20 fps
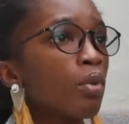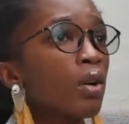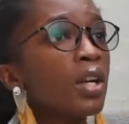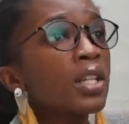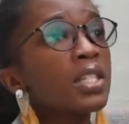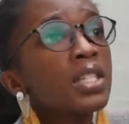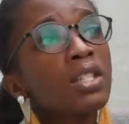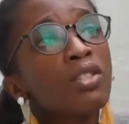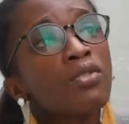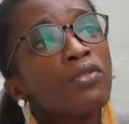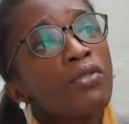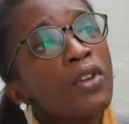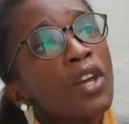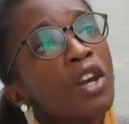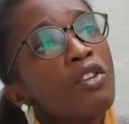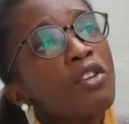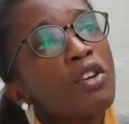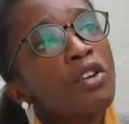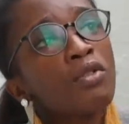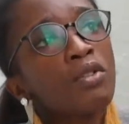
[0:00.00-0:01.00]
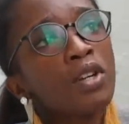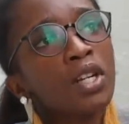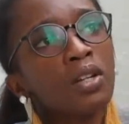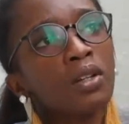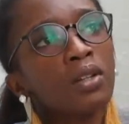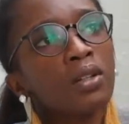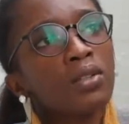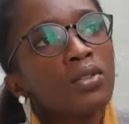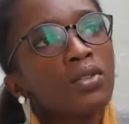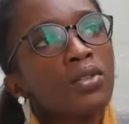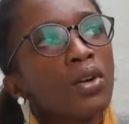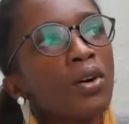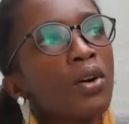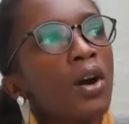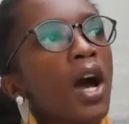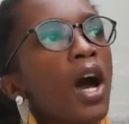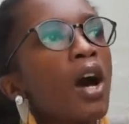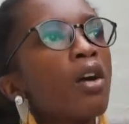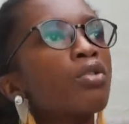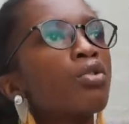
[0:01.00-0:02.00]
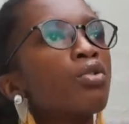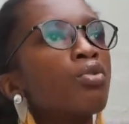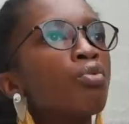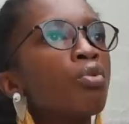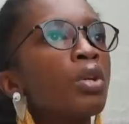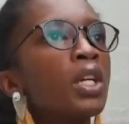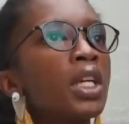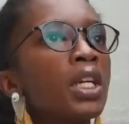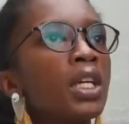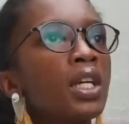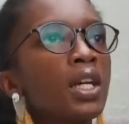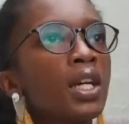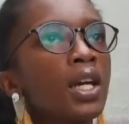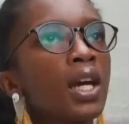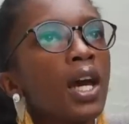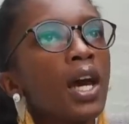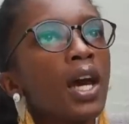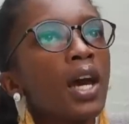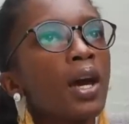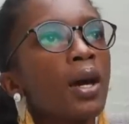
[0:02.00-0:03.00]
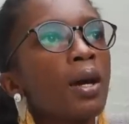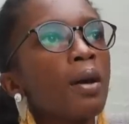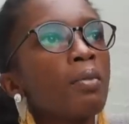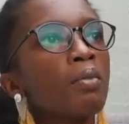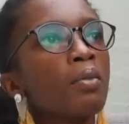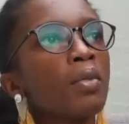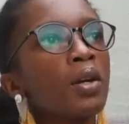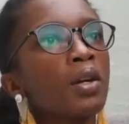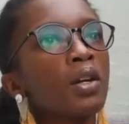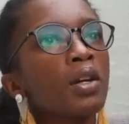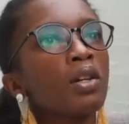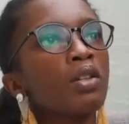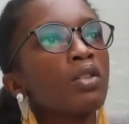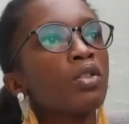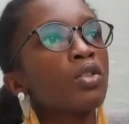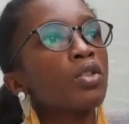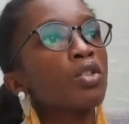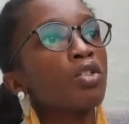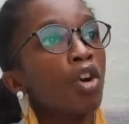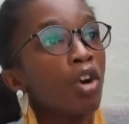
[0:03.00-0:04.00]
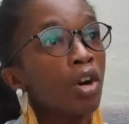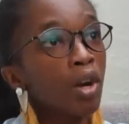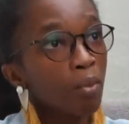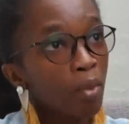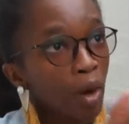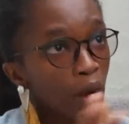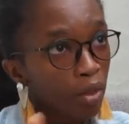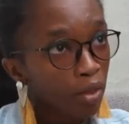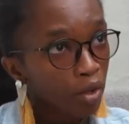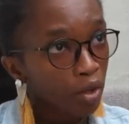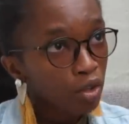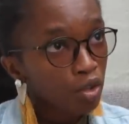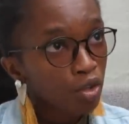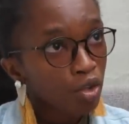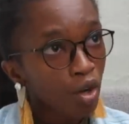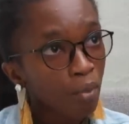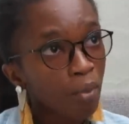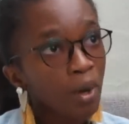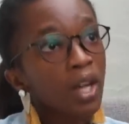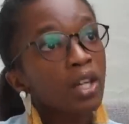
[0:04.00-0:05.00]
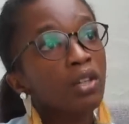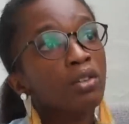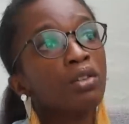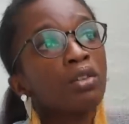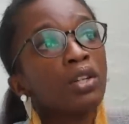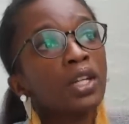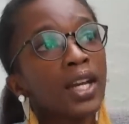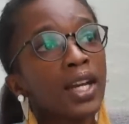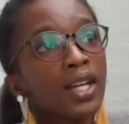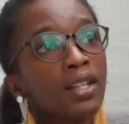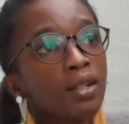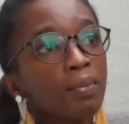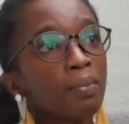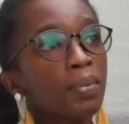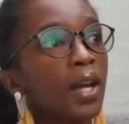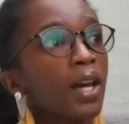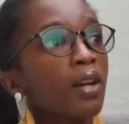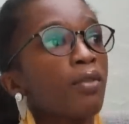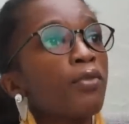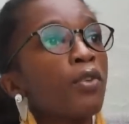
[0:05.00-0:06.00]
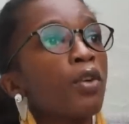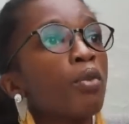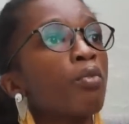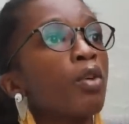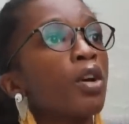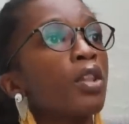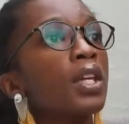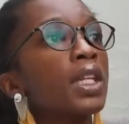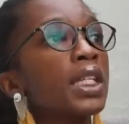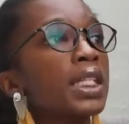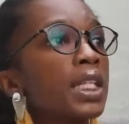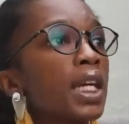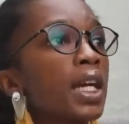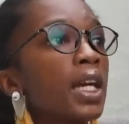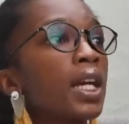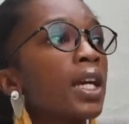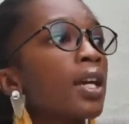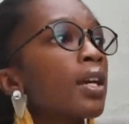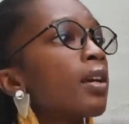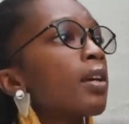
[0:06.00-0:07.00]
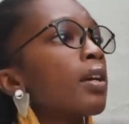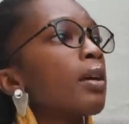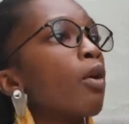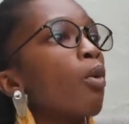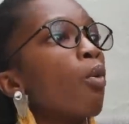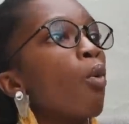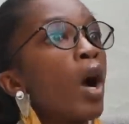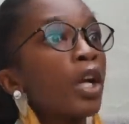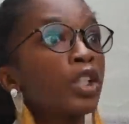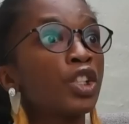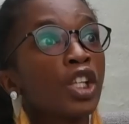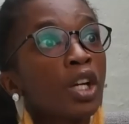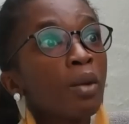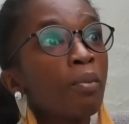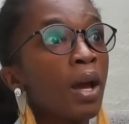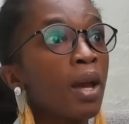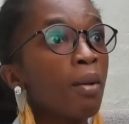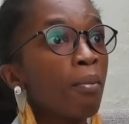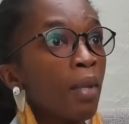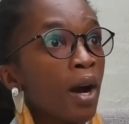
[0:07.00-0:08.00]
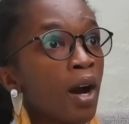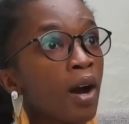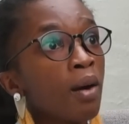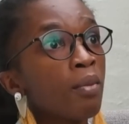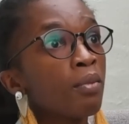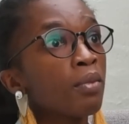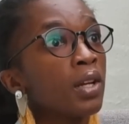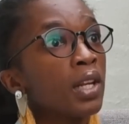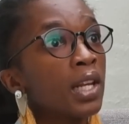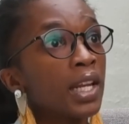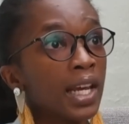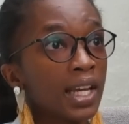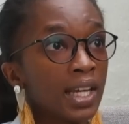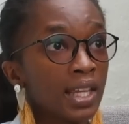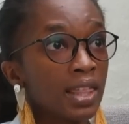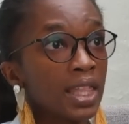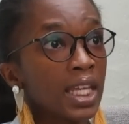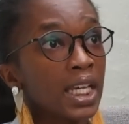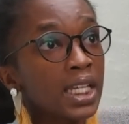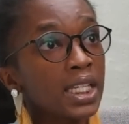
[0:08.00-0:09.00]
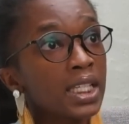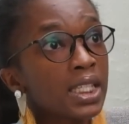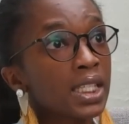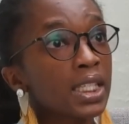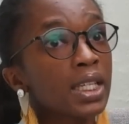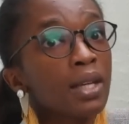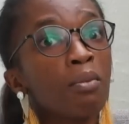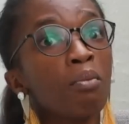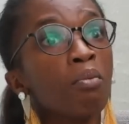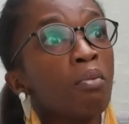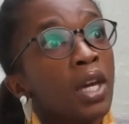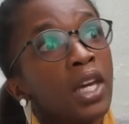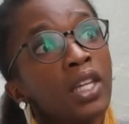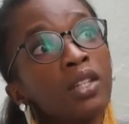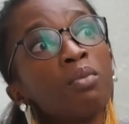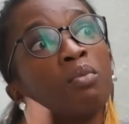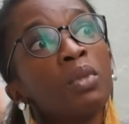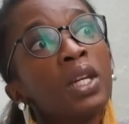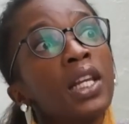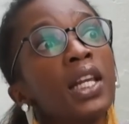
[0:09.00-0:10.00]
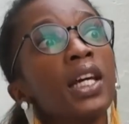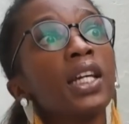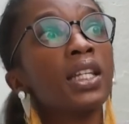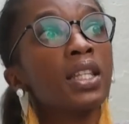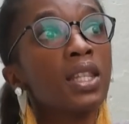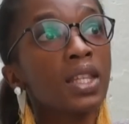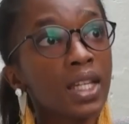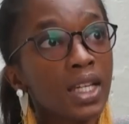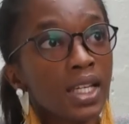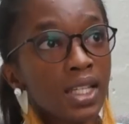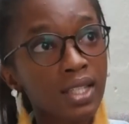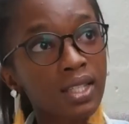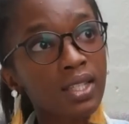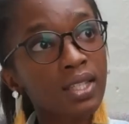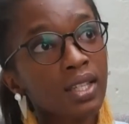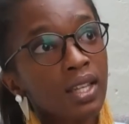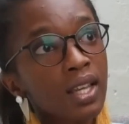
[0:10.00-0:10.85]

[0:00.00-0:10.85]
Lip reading: whereas it's very real. So how do we talk about their trauma and create a platform where they say, watching my mom like this mm-hmm. made me like this,